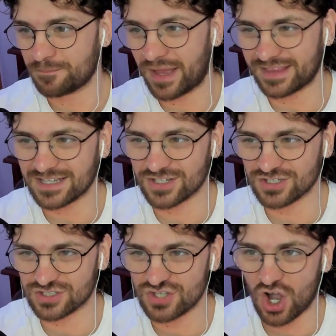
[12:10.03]
But that's
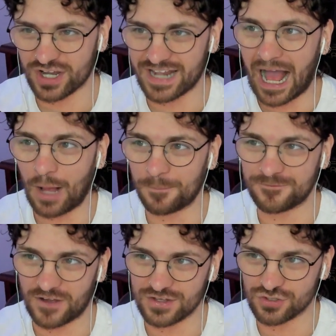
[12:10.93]
just not gonna help
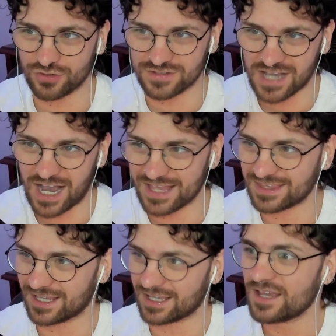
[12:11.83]
fund your entire
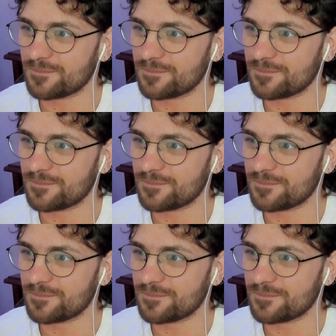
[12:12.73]
thing.